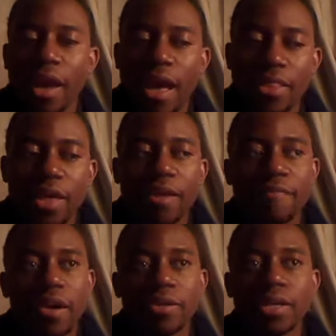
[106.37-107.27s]
and they are
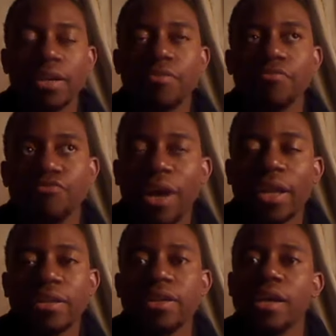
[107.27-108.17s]
found in
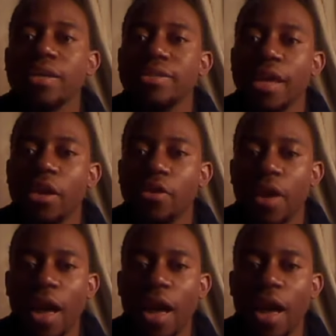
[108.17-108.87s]
red yellow,